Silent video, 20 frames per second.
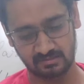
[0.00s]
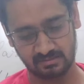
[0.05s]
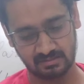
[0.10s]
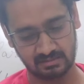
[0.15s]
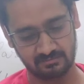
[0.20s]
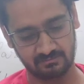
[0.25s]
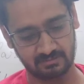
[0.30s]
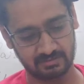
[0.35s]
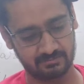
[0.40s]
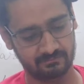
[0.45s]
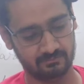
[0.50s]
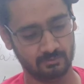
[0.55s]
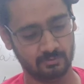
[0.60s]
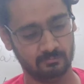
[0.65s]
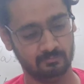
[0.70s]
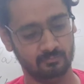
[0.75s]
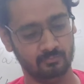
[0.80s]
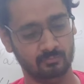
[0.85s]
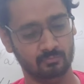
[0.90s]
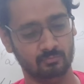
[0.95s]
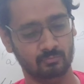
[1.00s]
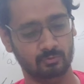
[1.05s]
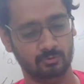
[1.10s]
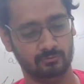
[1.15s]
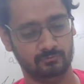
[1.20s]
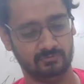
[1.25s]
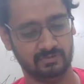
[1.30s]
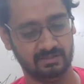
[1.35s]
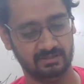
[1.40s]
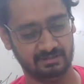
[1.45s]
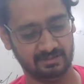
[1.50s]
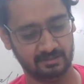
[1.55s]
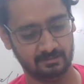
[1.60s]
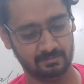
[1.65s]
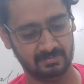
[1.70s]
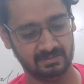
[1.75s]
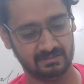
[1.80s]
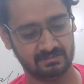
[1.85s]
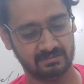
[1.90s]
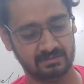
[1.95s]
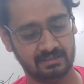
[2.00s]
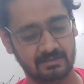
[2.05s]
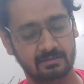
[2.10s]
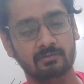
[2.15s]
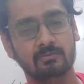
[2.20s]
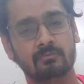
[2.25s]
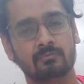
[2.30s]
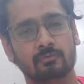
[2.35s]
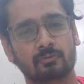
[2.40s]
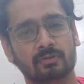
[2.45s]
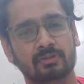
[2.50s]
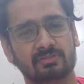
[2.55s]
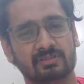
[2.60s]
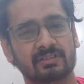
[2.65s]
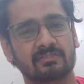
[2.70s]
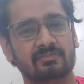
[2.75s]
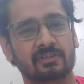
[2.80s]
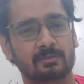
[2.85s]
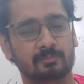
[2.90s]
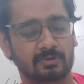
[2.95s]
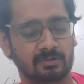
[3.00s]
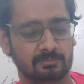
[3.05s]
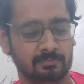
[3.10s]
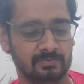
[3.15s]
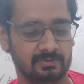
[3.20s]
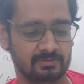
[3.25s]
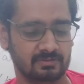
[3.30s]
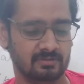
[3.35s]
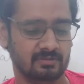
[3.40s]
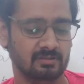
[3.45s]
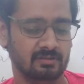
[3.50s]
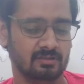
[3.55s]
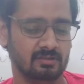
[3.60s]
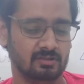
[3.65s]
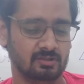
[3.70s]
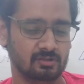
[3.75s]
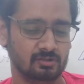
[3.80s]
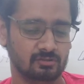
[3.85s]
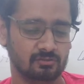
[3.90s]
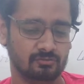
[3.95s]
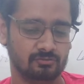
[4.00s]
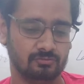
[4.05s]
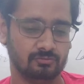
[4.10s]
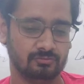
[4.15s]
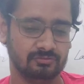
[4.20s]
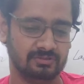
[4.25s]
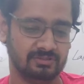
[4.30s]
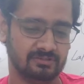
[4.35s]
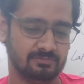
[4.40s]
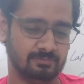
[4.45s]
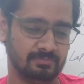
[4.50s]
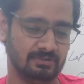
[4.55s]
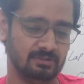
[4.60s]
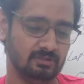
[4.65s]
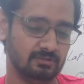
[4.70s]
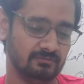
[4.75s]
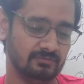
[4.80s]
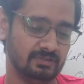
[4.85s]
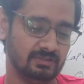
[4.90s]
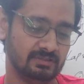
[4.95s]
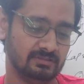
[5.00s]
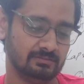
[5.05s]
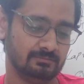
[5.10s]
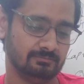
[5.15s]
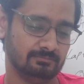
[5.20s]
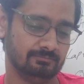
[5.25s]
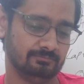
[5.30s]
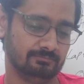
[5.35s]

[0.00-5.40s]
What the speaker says: covered from both front and back side for a safety purpose. So just peel off the